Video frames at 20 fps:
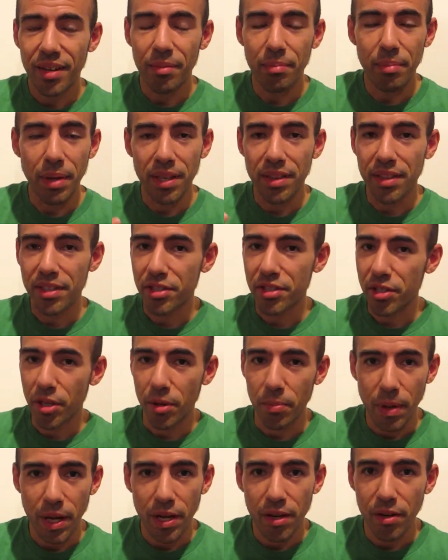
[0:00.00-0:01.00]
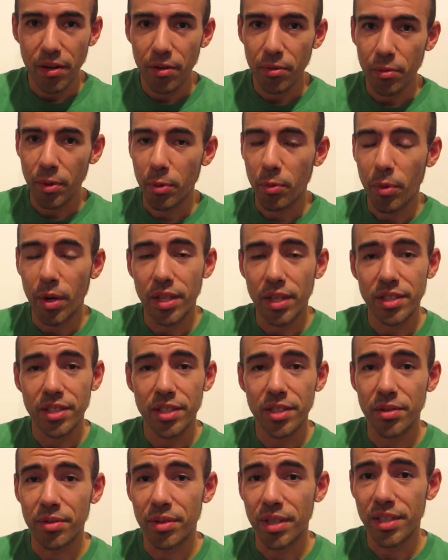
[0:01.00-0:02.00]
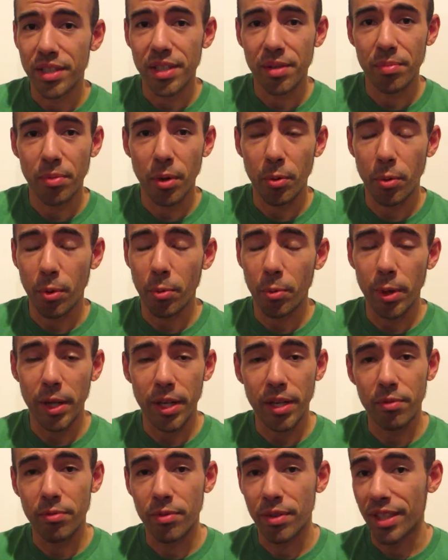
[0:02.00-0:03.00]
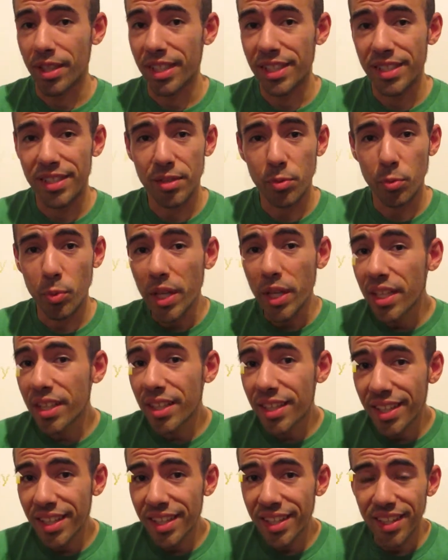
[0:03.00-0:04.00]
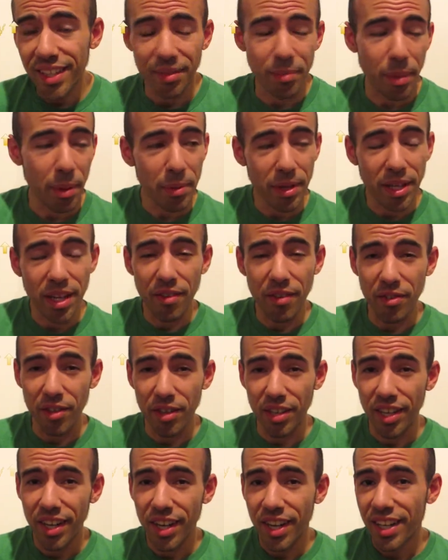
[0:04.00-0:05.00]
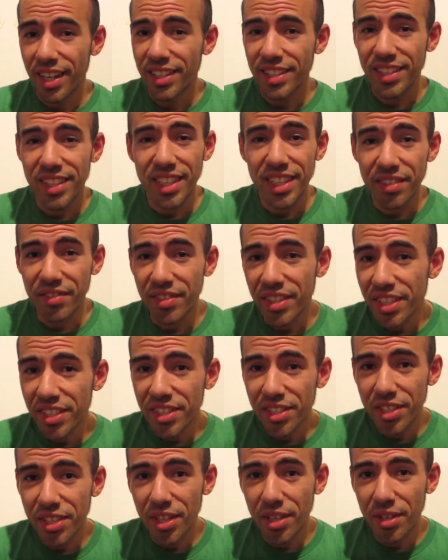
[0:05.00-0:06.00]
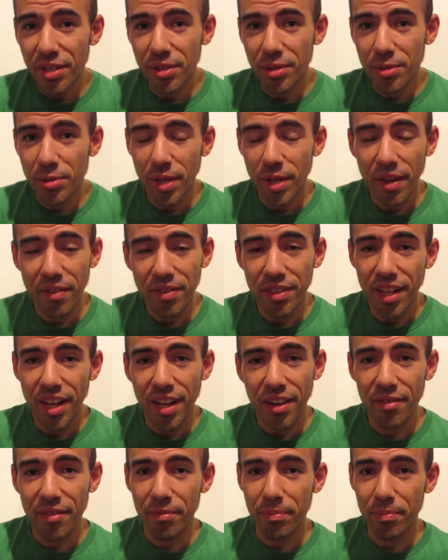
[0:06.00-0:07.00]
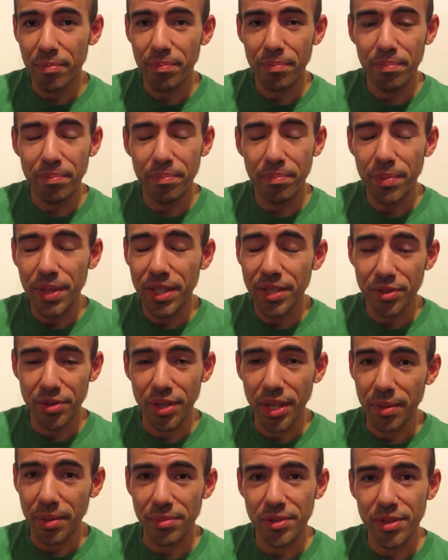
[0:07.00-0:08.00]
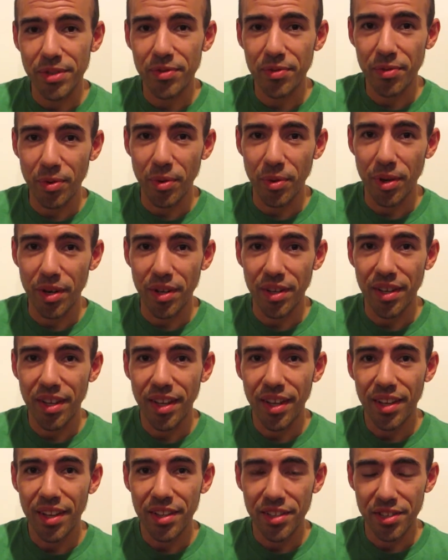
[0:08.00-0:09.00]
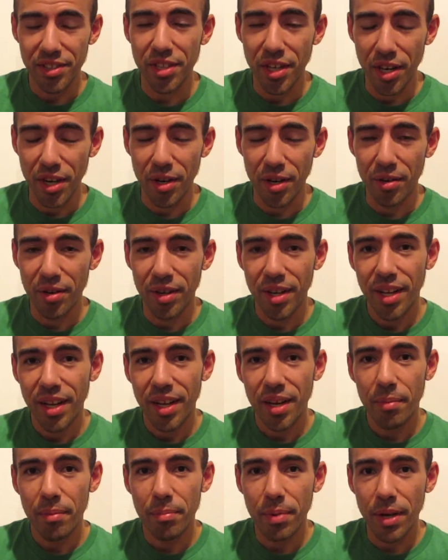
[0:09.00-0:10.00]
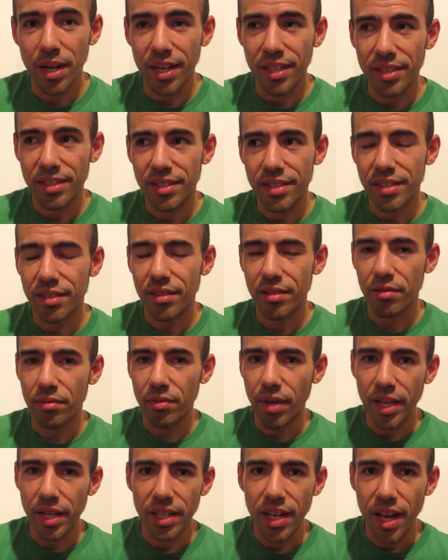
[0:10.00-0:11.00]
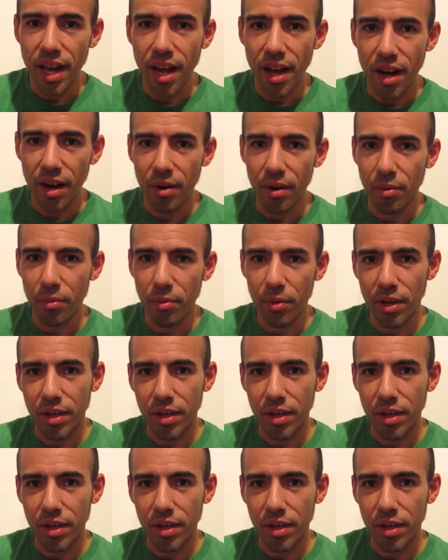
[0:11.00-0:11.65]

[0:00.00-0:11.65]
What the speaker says: make this show better. We want to get to the point where we could release weekly and maybe cover TV shows. We have a lot of big dreams for the show, but right now